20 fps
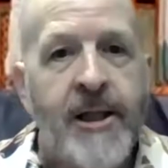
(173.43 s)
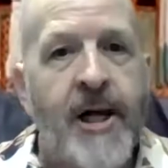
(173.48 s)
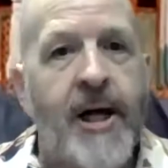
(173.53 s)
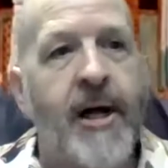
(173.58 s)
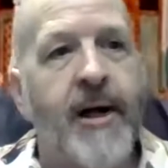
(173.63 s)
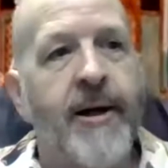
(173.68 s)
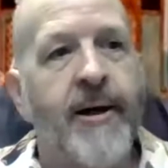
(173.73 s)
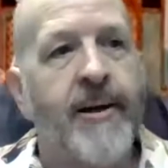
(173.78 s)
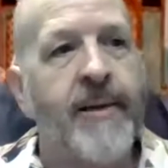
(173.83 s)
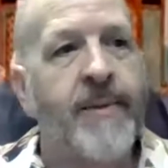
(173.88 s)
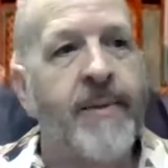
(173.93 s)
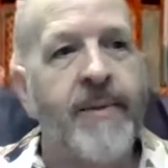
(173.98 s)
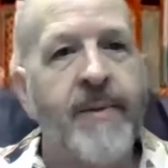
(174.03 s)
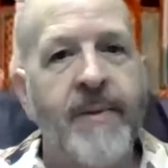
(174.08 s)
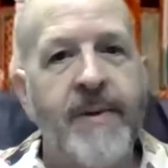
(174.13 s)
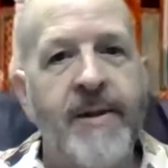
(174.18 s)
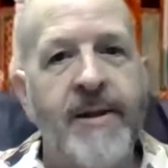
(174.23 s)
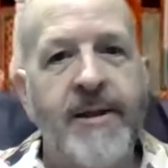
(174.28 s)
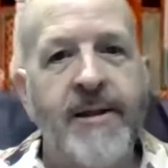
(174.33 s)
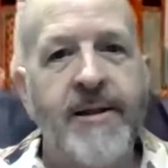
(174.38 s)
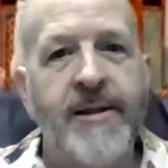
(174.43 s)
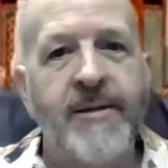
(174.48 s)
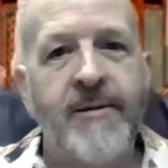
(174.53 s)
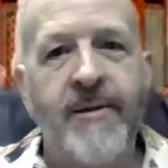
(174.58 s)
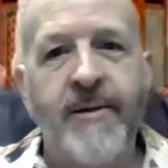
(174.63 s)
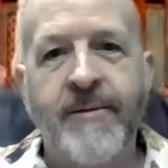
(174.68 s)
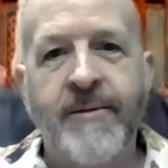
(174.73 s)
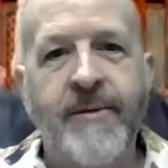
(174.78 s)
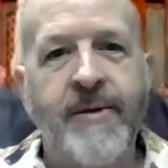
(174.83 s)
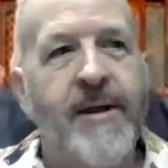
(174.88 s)
Um,
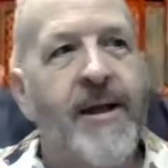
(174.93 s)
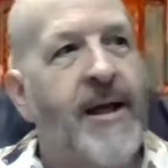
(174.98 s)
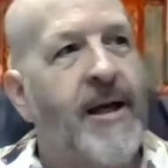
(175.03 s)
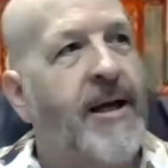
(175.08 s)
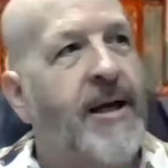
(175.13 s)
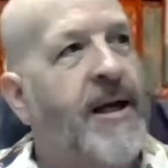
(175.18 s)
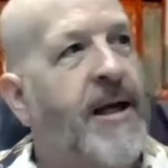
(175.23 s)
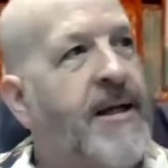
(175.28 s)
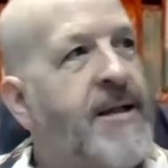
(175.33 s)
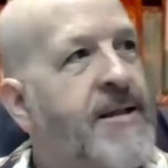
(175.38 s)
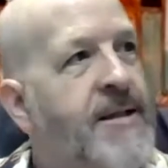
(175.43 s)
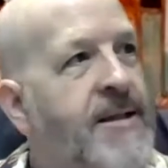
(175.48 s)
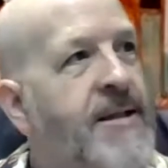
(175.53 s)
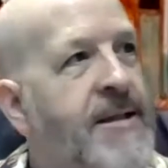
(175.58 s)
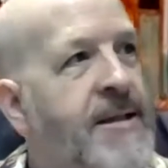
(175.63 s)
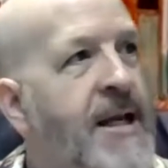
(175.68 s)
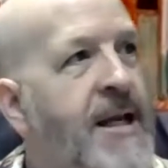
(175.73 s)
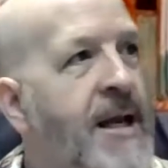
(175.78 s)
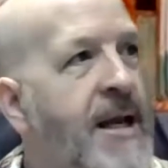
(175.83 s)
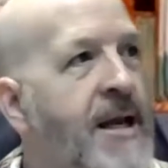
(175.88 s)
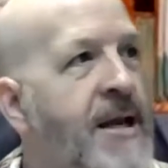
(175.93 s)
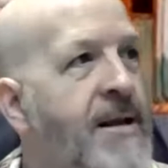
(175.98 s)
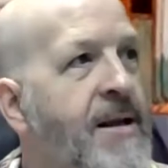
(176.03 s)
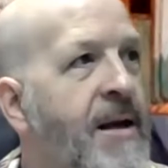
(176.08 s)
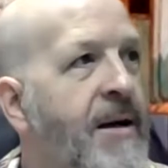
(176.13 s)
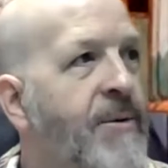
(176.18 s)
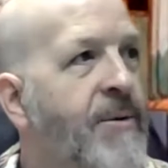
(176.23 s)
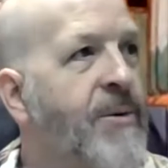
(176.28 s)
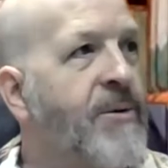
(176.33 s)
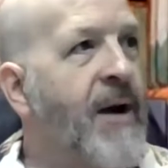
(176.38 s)
and I see
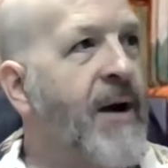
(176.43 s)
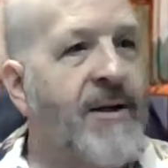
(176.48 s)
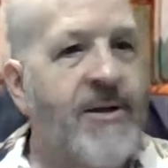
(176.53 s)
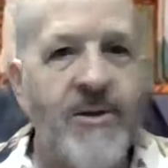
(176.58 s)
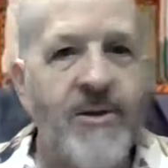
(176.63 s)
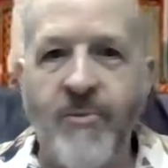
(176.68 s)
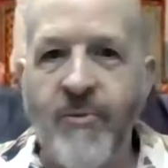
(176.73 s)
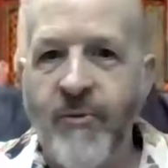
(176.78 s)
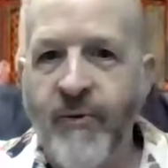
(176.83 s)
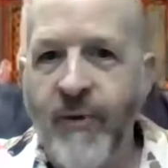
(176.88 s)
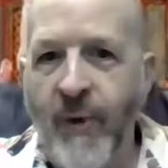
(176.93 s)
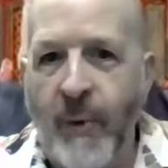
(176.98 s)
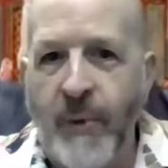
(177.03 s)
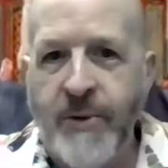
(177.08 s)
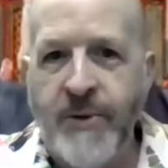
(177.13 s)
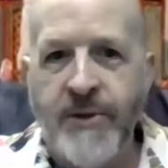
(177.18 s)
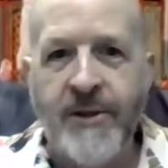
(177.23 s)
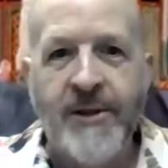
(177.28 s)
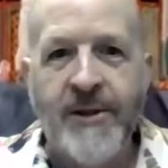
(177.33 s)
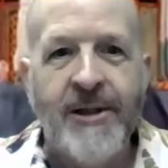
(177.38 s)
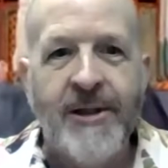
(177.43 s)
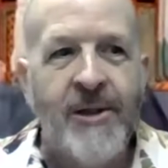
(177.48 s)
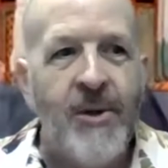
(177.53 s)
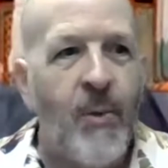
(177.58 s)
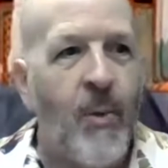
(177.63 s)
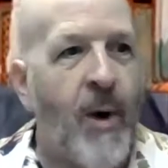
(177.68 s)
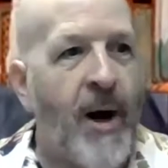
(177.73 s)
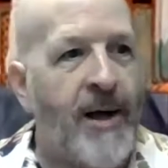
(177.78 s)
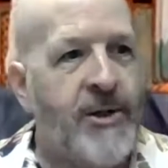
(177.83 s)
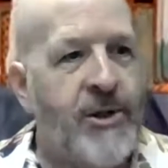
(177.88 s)
that we've got some folks
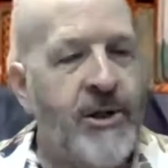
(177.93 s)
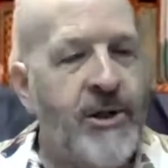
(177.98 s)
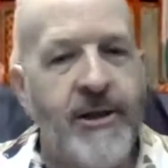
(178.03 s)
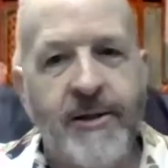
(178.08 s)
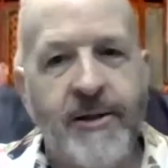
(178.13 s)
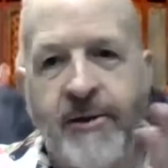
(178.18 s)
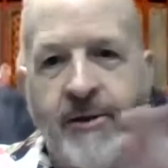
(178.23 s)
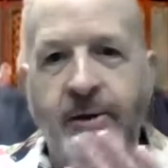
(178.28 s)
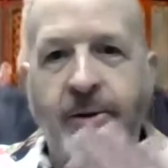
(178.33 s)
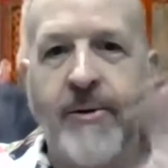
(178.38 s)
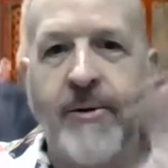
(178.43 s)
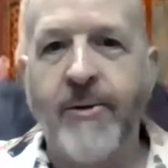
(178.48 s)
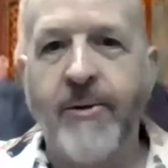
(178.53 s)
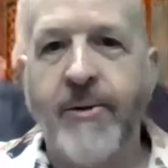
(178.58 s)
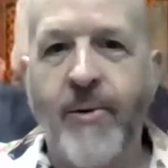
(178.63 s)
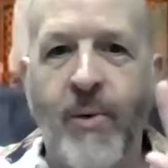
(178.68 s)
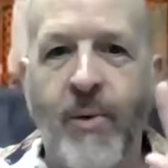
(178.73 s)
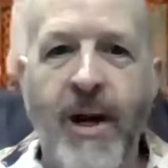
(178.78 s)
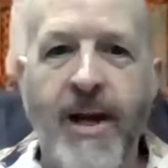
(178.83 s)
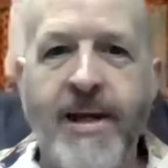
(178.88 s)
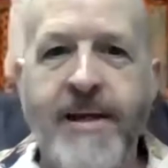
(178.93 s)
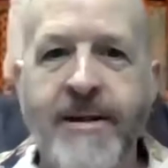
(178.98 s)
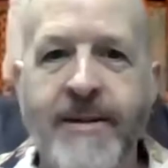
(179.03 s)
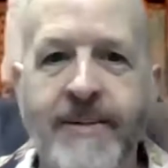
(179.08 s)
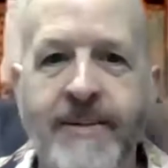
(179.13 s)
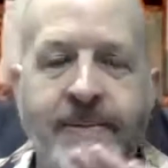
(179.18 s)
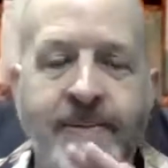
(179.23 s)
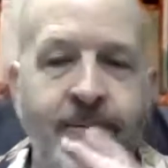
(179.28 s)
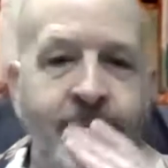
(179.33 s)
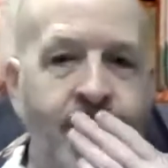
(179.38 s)
watching, so great.
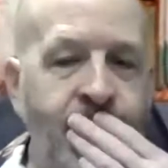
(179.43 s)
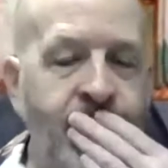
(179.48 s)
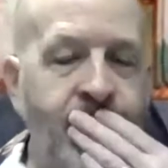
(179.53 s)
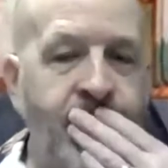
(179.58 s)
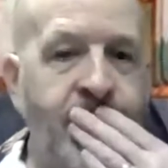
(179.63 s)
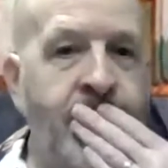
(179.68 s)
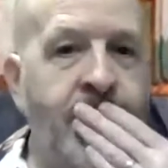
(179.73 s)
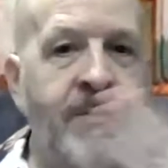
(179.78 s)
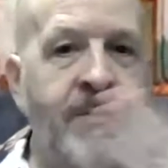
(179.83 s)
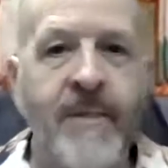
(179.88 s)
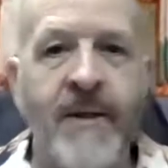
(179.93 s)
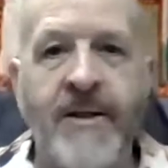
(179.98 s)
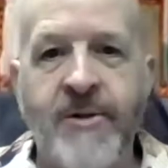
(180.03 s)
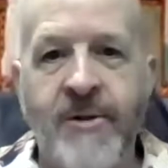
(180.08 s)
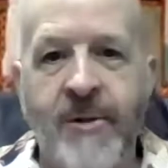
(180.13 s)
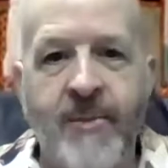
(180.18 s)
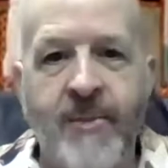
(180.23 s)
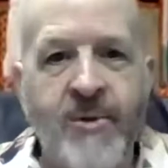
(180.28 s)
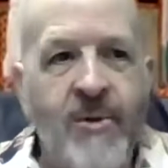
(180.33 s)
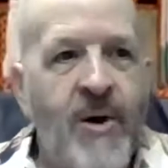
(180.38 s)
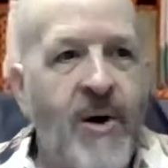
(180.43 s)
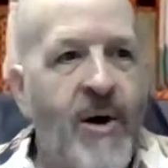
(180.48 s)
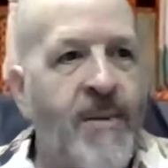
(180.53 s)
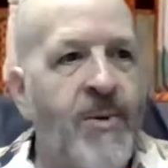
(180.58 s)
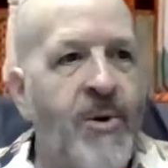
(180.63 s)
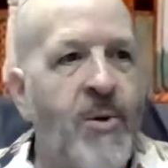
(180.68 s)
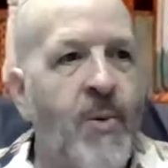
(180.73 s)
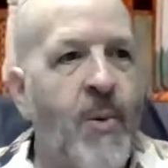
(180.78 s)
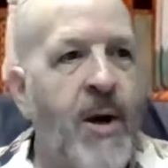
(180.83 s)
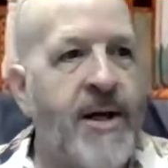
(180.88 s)
Some of you are
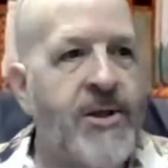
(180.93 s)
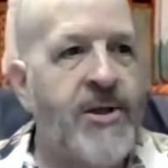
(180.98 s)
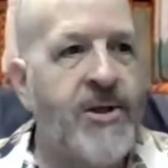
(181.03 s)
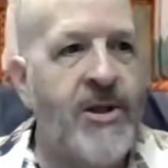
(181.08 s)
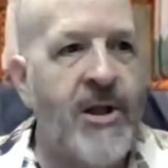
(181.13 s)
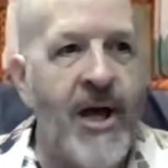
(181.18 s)
able to watch